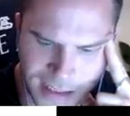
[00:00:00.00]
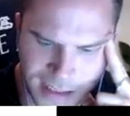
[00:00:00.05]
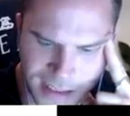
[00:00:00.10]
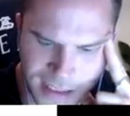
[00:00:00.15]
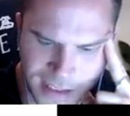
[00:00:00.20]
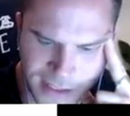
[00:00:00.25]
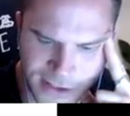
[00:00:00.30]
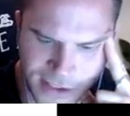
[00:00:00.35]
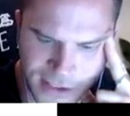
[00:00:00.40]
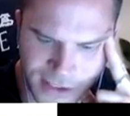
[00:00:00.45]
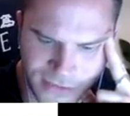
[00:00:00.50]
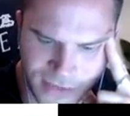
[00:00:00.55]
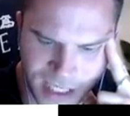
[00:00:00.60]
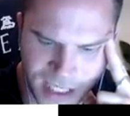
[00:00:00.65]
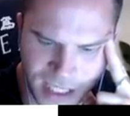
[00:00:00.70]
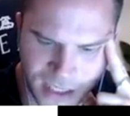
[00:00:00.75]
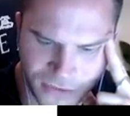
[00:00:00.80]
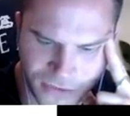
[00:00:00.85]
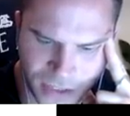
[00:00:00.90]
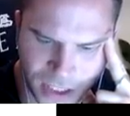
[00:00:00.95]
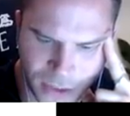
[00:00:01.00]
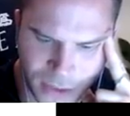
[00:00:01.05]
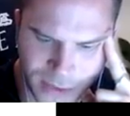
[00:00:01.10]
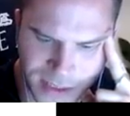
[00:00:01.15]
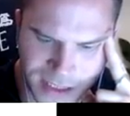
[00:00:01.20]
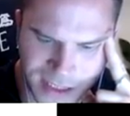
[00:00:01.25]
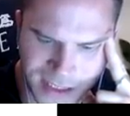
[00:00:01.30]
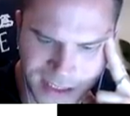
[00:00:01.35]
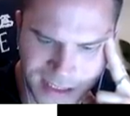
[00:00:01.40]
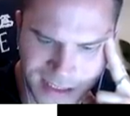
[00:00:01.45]
a series of eerie
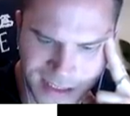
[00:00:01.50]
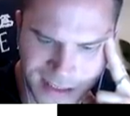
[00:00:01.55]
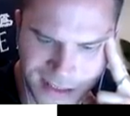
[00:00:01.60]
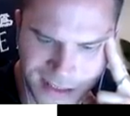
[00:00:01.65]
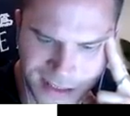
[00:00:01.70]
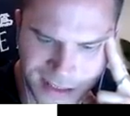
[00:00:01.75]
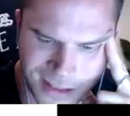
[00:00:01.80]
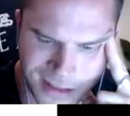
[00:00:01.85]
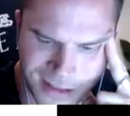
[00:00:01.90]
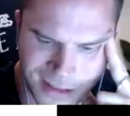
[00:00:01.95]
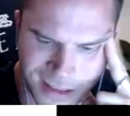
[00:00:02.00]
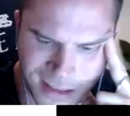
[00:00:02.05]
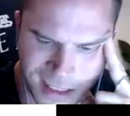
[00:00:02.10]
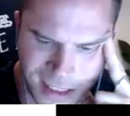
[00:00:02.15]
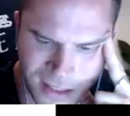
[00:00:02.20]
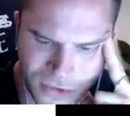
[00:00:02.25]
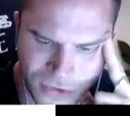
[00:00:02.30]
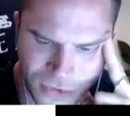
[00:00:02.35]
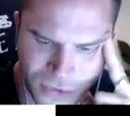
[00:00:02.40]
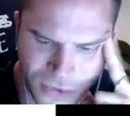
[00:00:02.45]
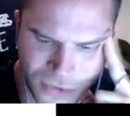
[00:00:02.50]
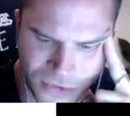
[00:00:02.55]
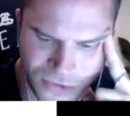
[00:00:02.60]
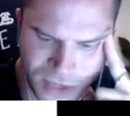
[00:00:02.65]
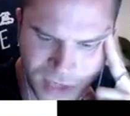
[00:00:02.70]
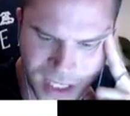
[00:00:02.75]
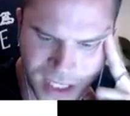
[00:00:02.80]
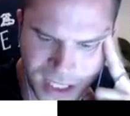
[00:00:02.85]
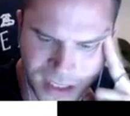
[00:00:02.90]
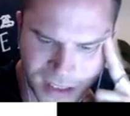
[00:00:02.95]
coincidences turns lethal,
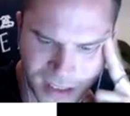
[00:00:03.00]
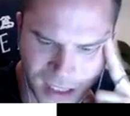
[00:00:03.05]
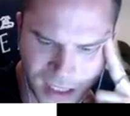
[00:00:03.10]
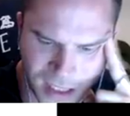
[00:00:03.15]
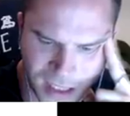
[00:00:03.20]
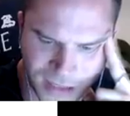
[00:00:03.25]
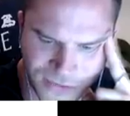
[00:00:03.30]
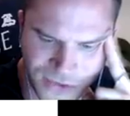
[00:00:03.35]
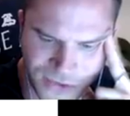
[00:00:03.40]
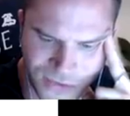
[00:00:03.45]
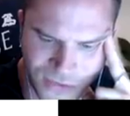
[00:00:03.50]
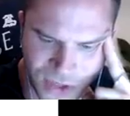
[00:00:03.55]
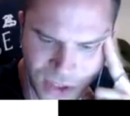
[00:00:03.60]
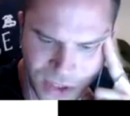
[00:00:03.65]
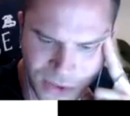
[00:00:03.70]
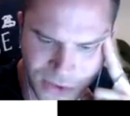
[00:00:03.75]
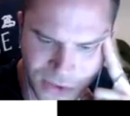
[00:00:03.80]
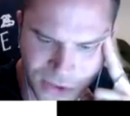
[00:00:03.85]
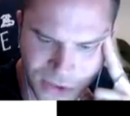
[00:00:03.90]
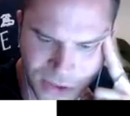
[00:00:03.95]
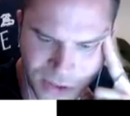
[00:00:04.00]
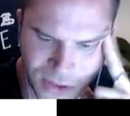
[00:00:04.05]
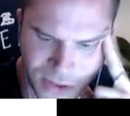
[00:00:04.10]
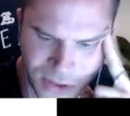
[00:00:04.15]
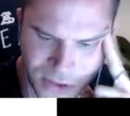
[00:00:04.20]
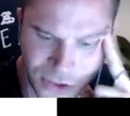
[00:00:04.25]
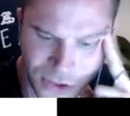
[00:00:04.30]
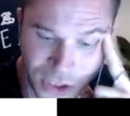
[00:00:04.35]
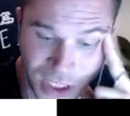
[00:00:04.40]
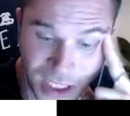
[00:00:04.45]
threatening the lives of those
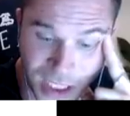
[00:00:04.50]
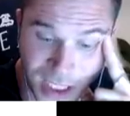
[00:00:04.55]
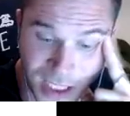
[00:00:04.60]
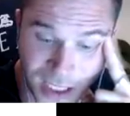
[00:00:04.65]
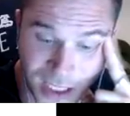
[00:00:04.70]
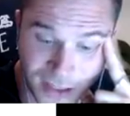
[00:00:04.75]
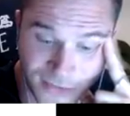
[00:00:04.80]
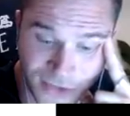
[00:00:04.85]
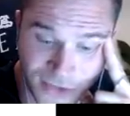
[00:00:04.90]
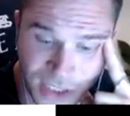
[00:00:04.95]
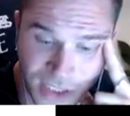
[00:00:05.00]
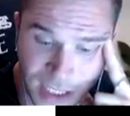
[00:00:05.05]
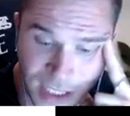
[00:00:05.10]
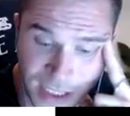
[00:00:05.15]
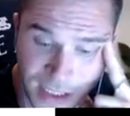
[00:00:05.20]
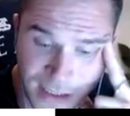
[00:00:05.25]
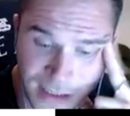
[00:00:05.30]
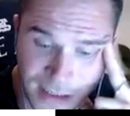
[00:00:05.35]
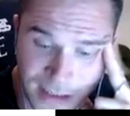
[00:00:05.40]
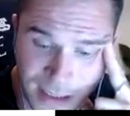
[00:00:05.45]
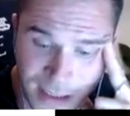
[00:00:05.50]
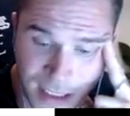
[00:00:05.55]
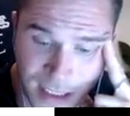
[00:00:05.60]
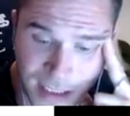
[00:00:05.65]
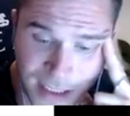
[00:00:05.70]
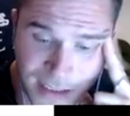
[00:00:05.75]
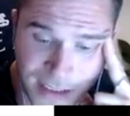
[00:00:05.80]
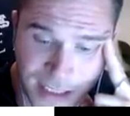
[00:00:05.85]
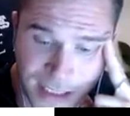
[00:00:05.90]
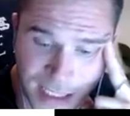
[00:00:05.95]
she loves.
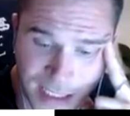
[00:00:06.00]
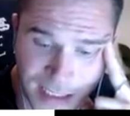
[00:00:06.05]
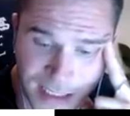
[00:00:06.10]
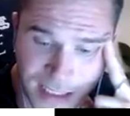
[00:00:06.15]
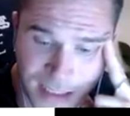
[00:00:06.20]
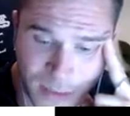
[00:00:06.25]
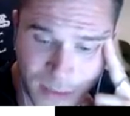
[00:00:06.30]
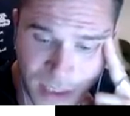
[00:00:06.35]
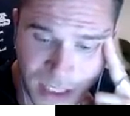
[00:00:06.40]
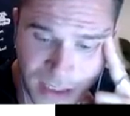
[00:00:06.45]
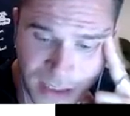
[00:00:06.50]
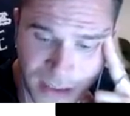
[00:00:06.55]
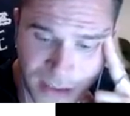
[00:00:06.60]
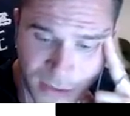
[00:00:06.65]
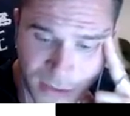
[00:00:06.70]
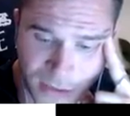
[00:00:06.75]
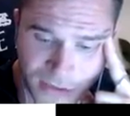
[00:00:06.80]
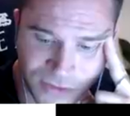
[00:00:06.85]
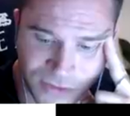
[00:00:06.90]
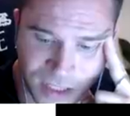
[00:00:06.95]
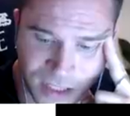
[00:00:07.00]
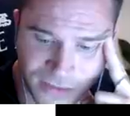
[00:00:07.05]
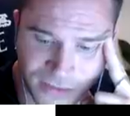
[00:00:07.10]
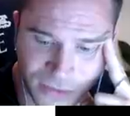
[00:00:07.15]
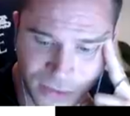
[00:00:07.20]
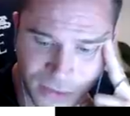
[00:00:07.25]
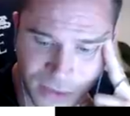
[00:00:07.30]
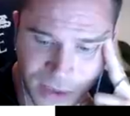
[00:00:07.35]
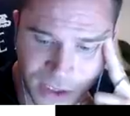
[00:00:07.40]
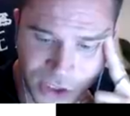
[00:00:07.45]
Cecilia's sanity begins to
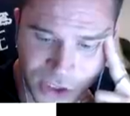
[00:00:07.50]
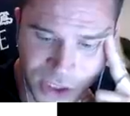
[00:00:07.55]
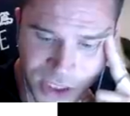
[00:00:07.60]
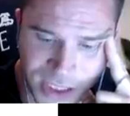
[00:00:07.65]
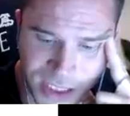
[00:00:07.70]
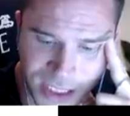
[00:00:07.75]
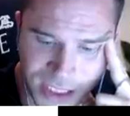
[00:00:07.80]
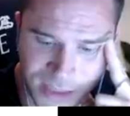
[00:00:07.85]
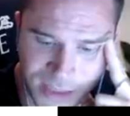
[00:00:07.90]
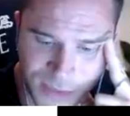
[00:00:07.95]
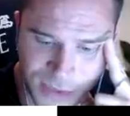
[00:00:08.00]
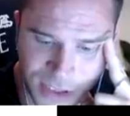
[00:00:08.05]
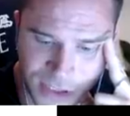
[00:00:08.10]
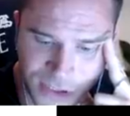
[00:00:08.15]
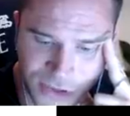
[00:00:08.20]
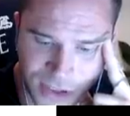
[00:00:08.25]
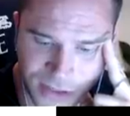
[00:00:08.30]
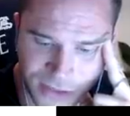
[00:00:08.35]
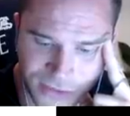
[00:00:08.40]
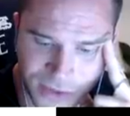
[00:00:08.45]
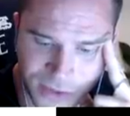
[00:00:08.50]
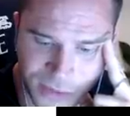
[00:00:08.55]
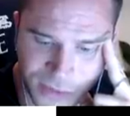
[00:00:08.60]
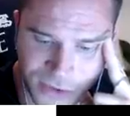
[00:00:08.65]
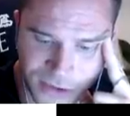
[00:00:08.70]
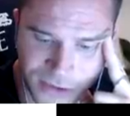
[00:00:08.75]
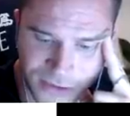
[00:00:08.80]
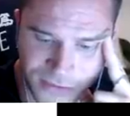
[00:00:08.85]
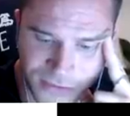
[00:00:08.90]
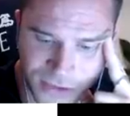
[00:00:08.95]
unravel as she desperately tries to
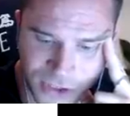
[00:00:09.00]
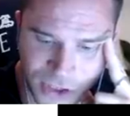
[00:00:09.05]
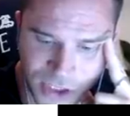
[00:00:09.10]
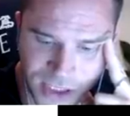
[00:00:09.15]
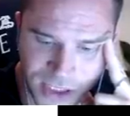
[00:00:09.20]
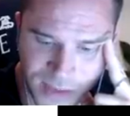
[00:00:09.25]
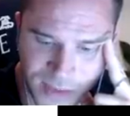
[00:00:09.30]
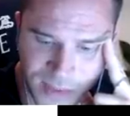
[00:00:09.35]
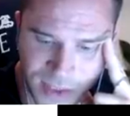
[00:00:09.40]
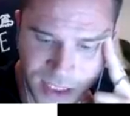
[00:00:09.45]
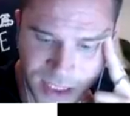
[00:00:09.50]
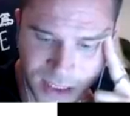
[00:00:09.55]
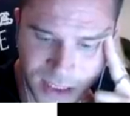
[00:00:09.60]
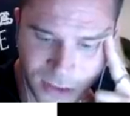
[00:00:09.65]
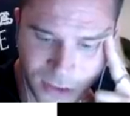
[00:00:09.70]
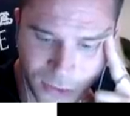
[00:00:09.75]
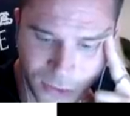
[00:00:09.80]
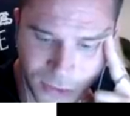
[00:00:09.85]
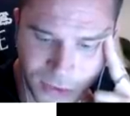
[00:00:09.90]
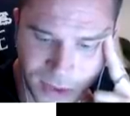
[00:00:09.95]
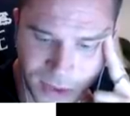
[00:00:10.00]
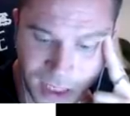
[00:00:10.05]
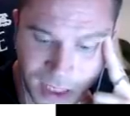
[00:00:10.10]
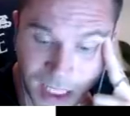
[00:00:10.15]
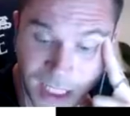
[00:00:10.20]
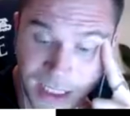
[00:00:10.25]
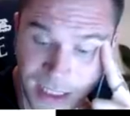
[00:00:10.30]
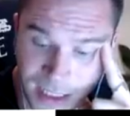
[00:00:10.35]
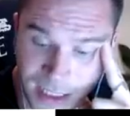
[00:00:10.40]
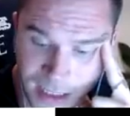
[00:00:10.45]
prove that she is being haunt-
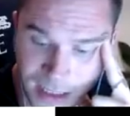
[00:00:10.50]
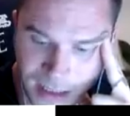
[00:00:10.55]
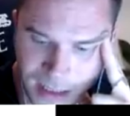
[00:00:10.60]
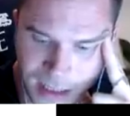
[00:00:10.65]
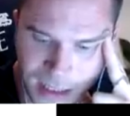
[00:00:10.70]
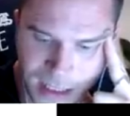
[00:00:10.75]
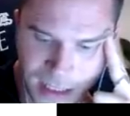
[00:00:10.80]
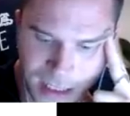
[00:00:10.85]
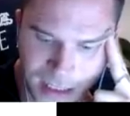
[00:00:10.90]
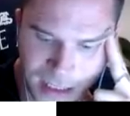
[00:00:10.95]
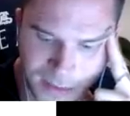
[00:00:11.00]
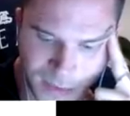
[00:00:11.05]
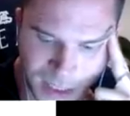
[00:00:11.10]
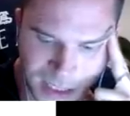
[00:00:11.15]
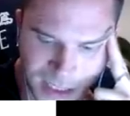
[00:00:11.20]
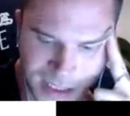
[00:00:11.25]
hunted by